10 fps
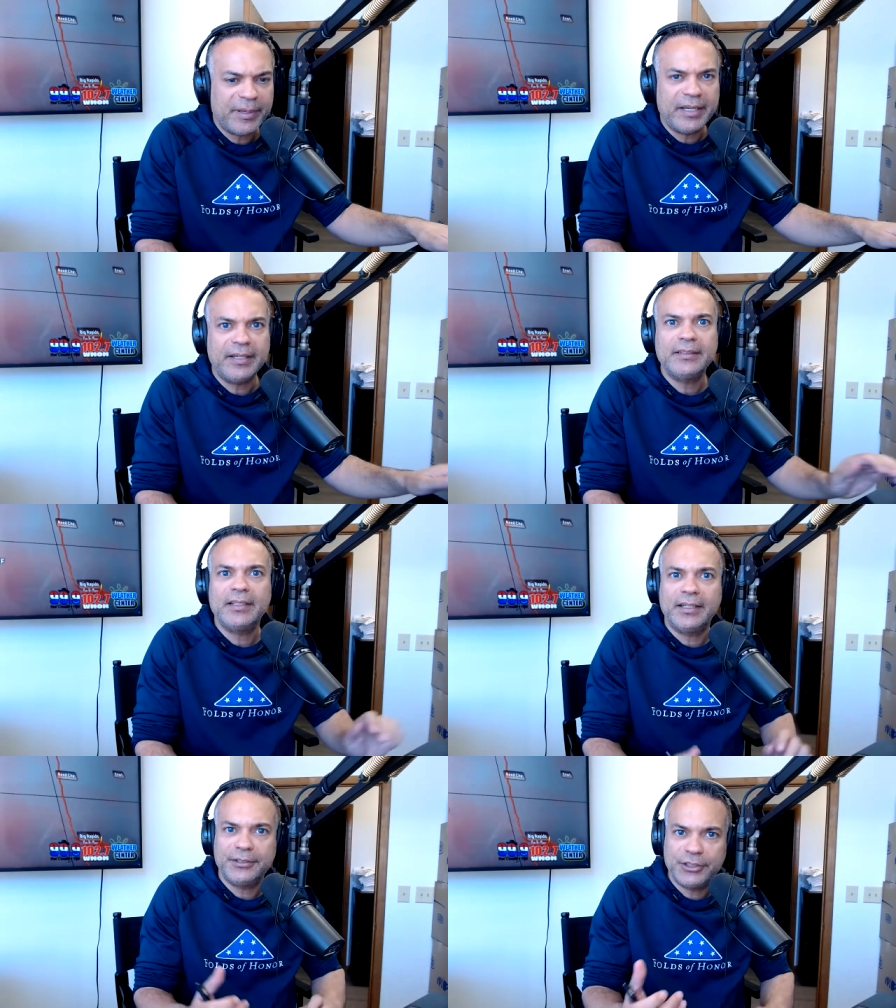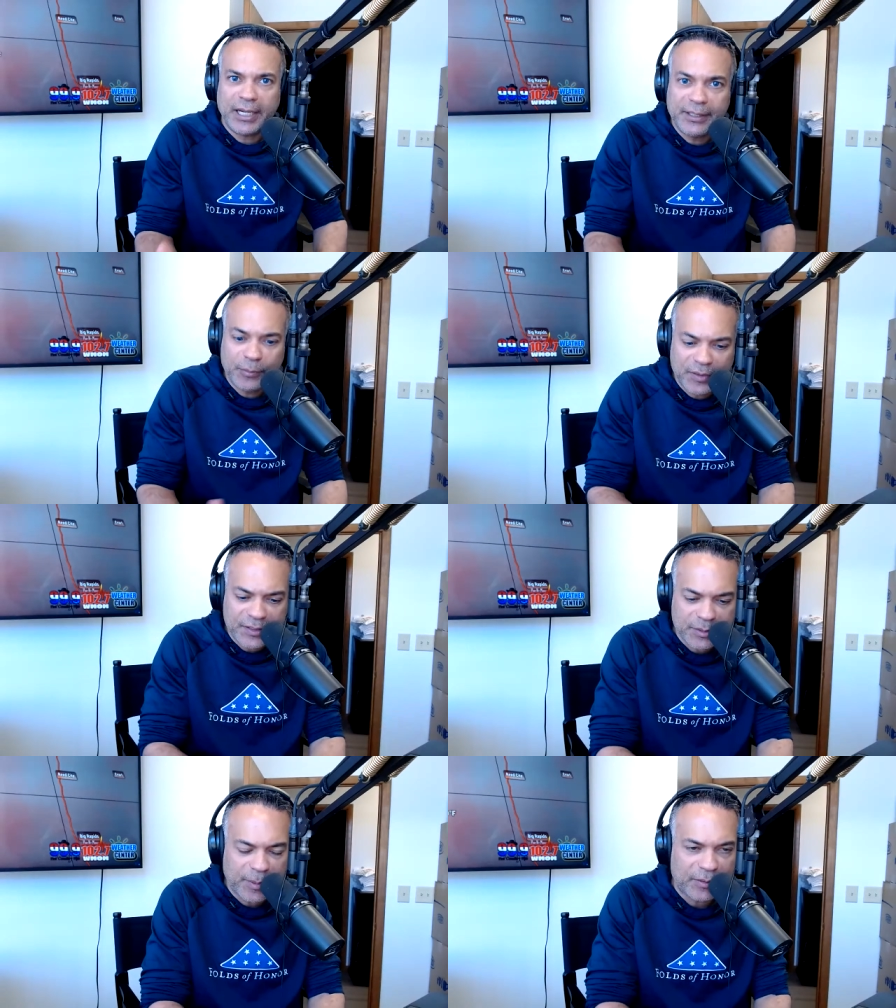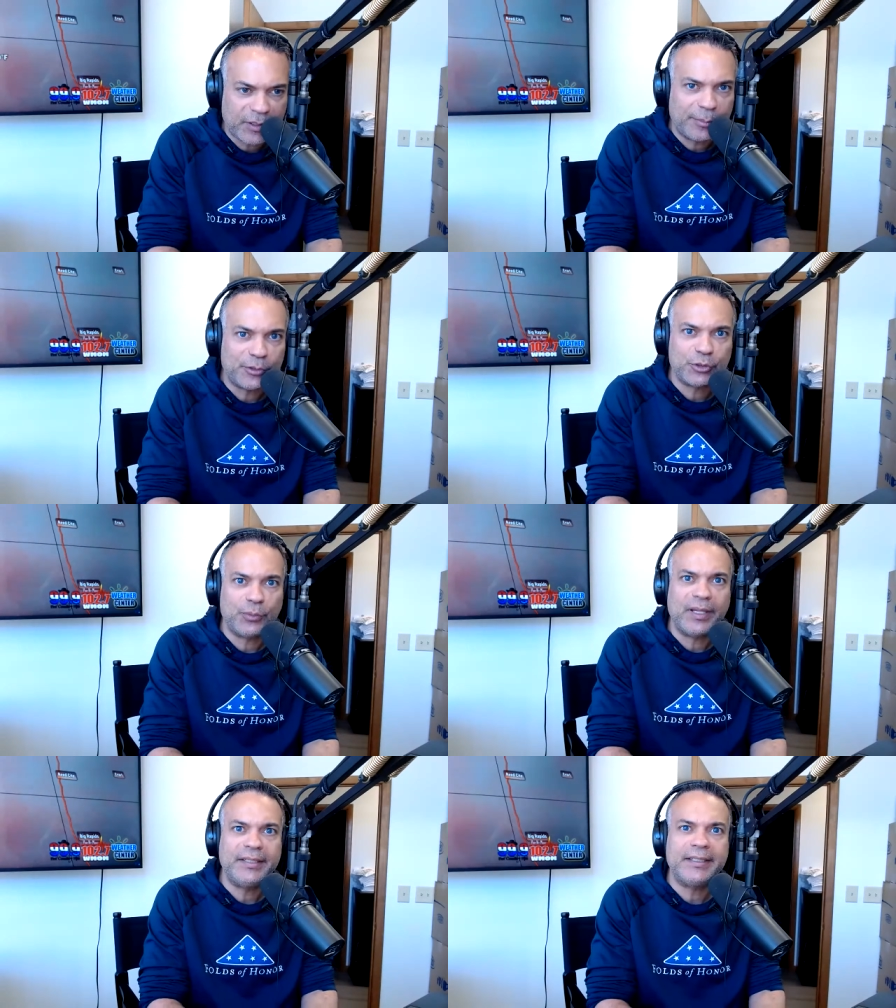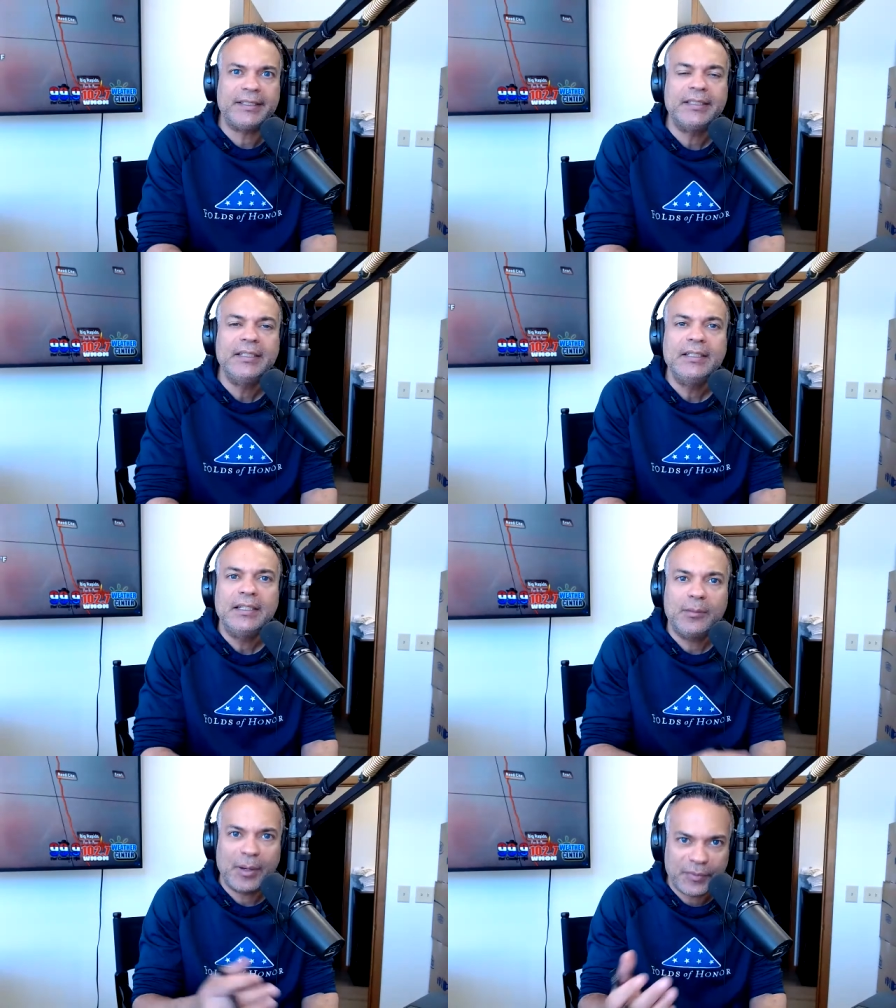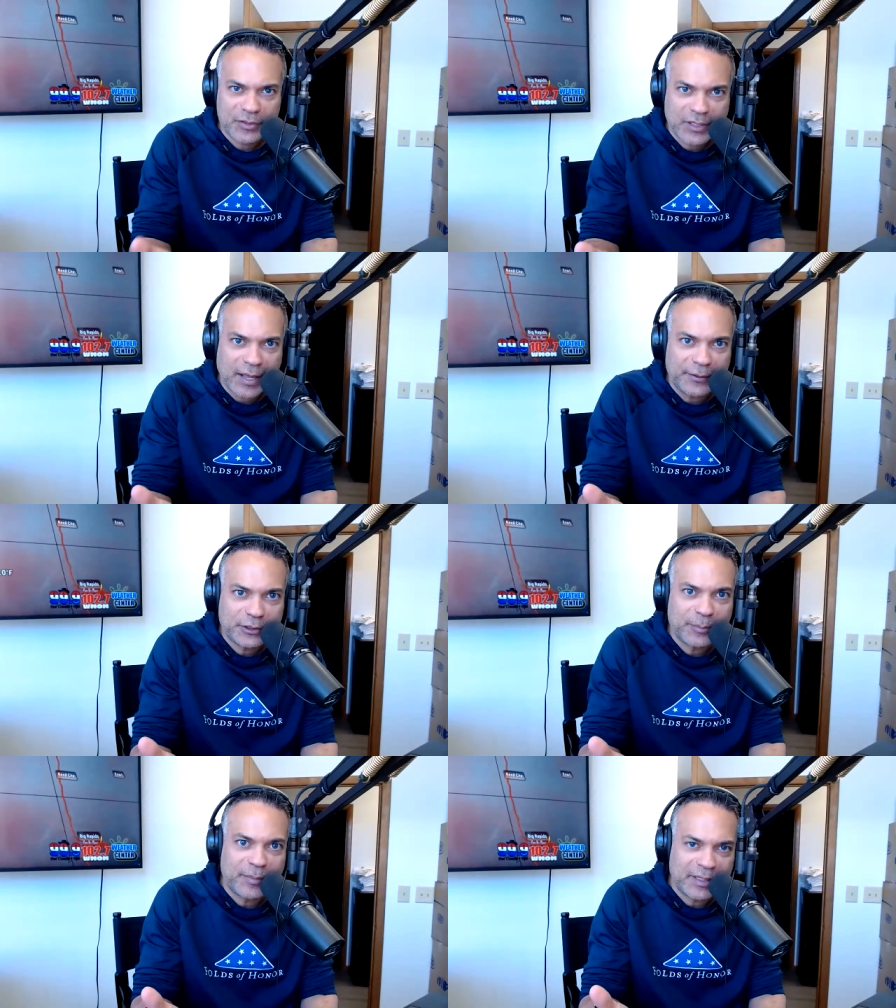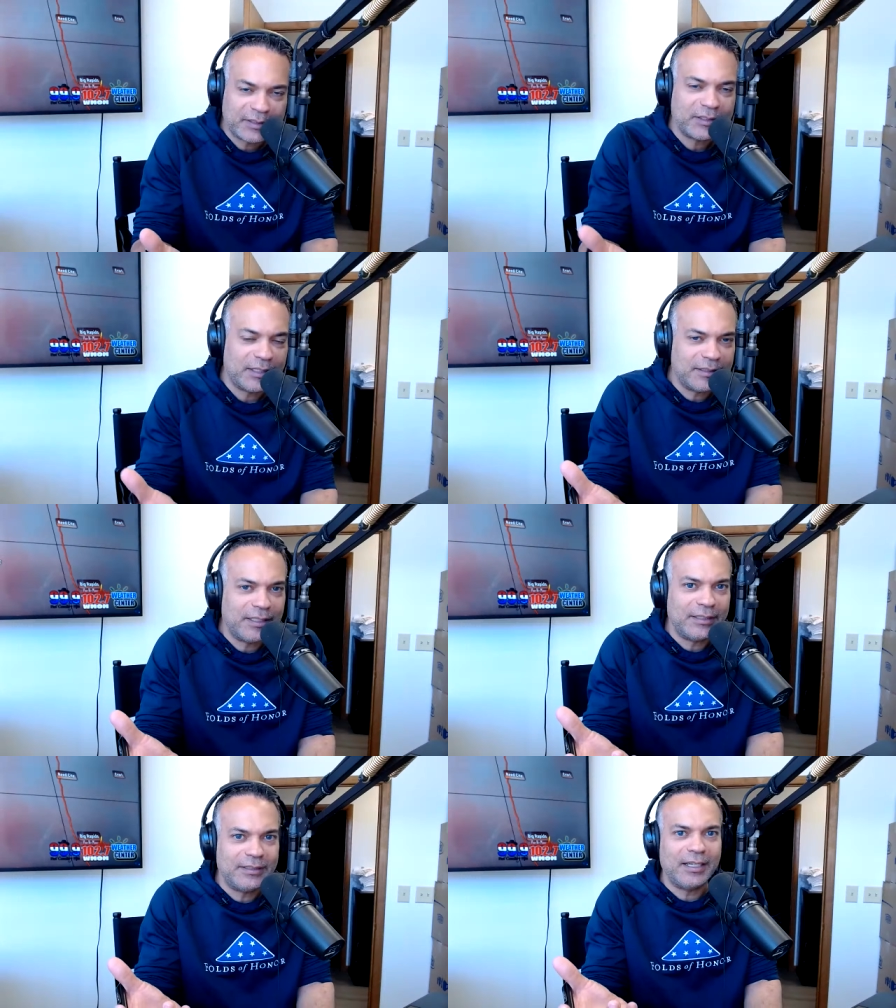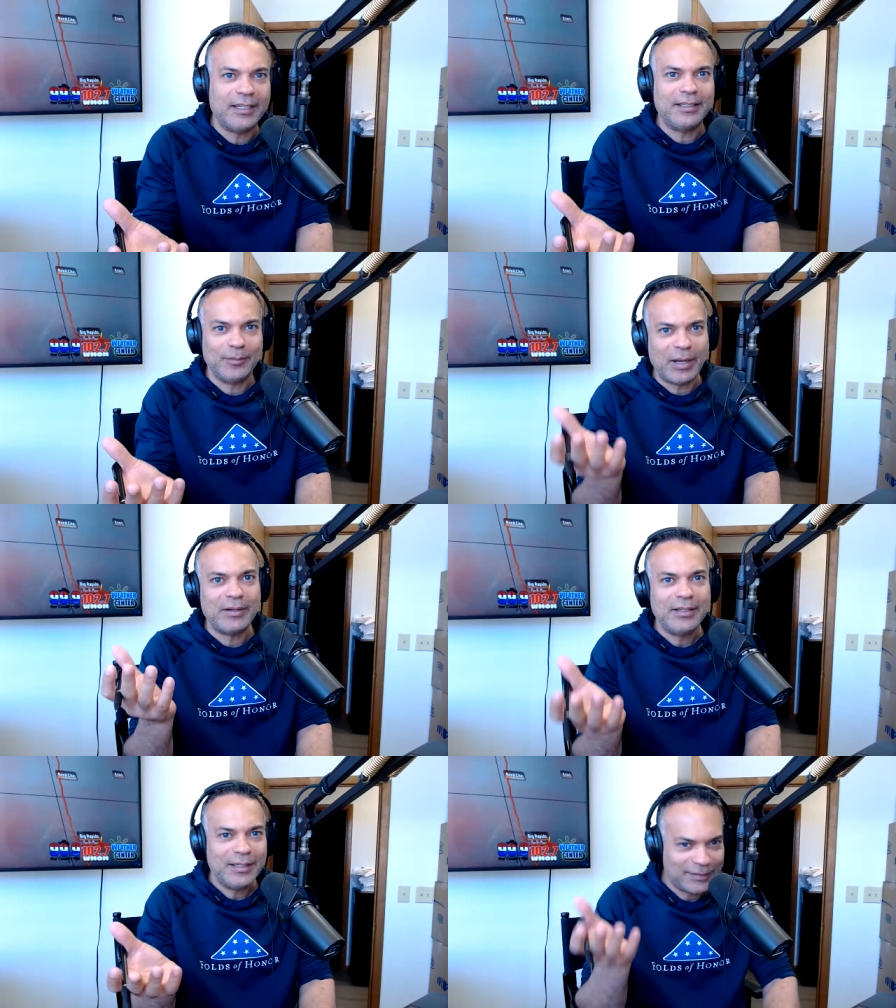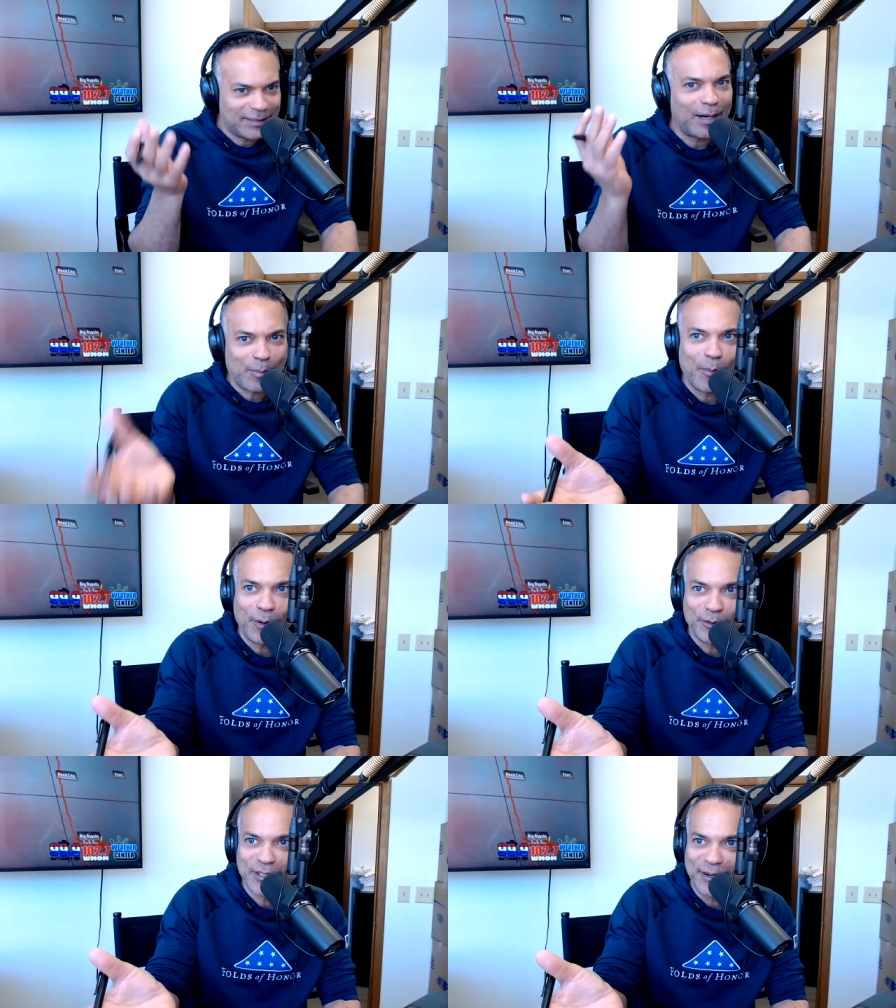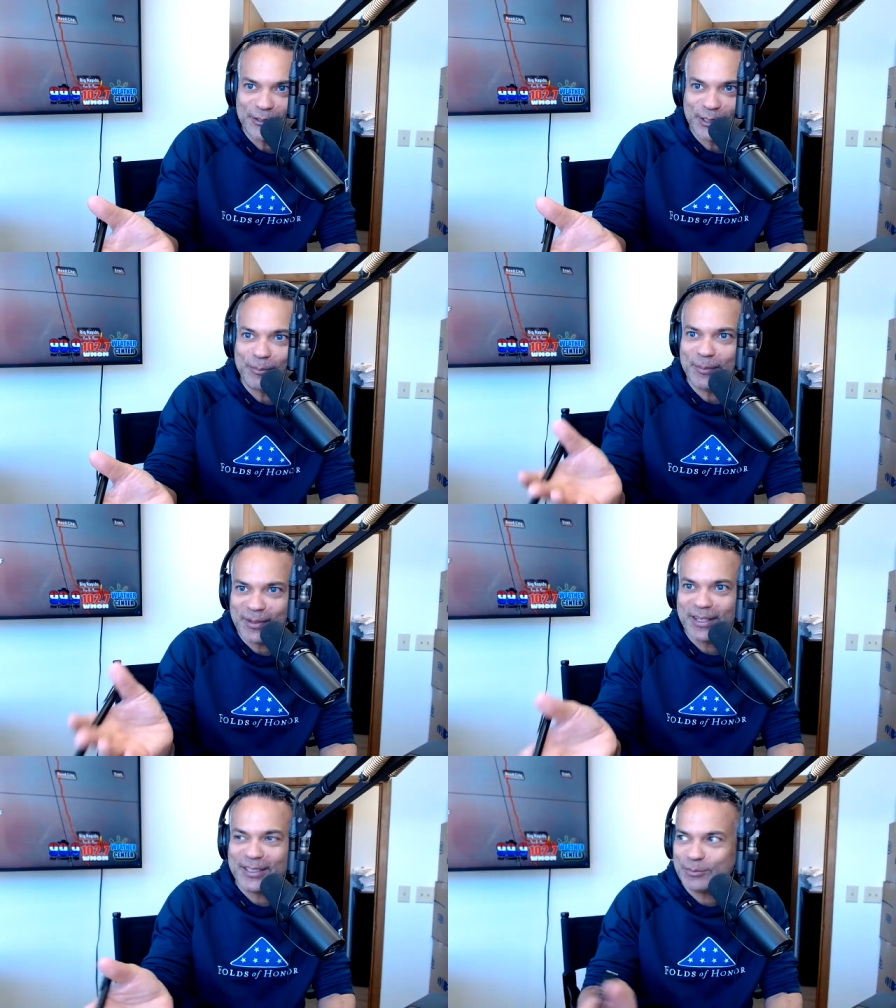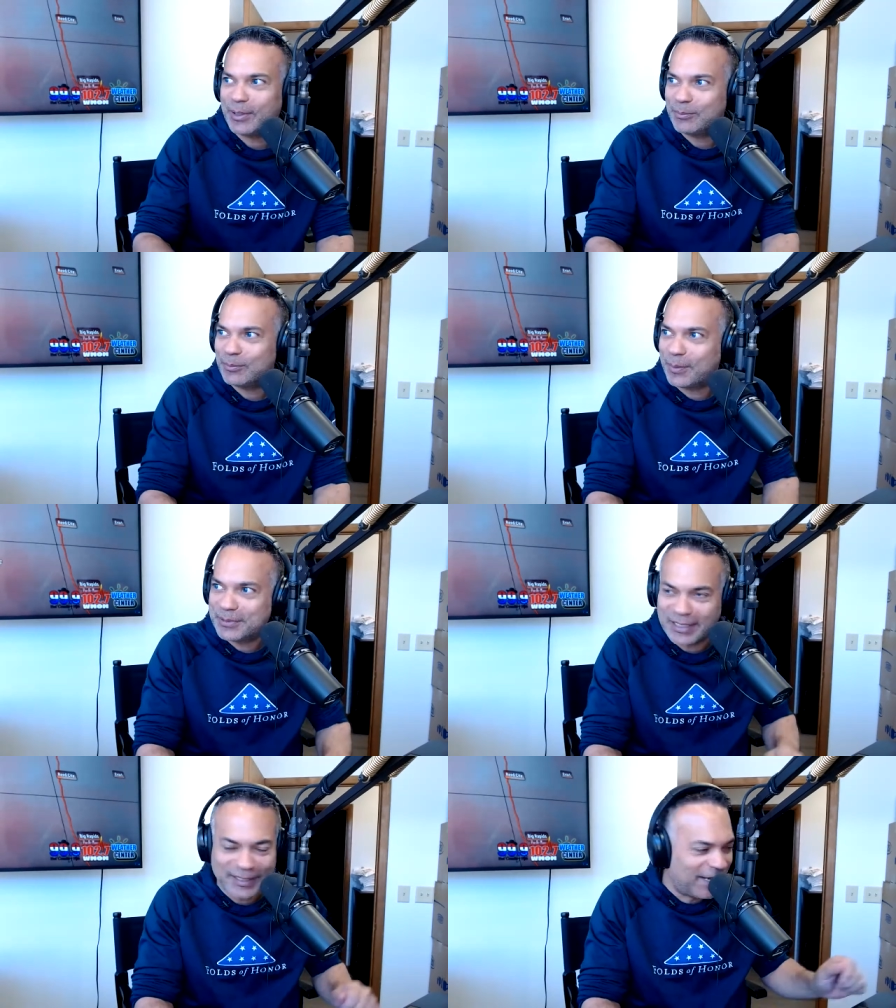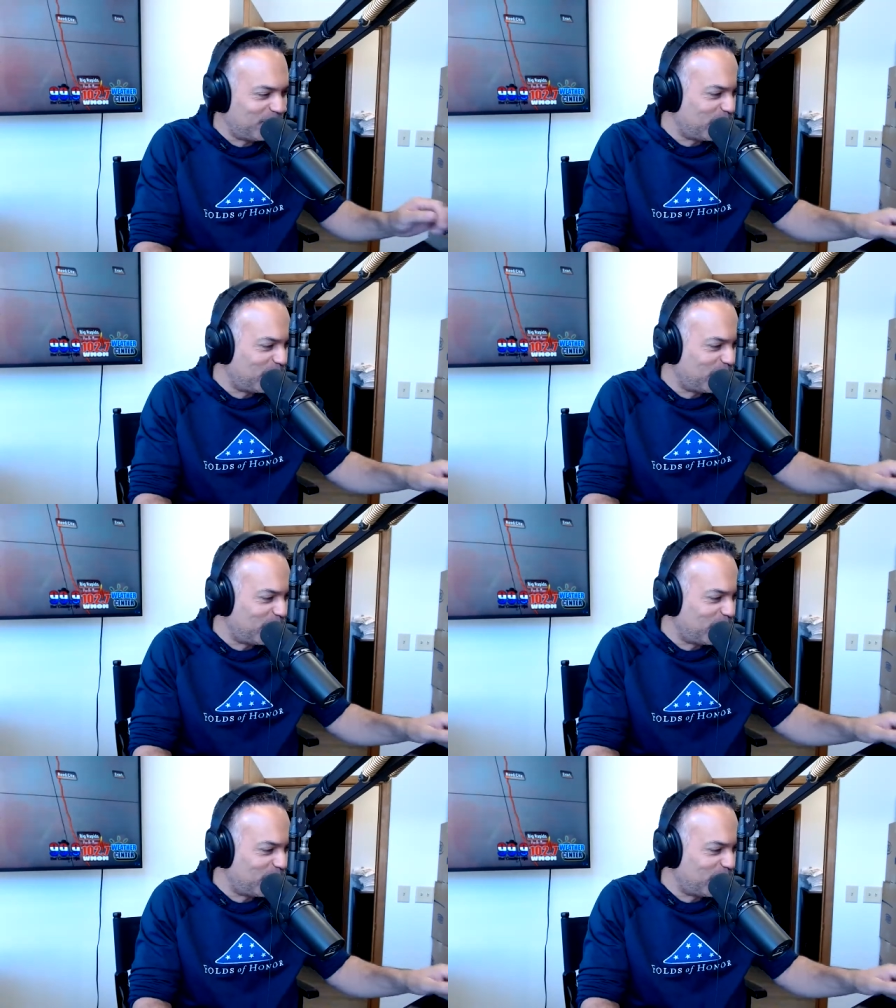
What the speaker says: in, chatting with us about commercial lending, about the scholarship, and about it's not a memorial scholarship. He's probably like, hey,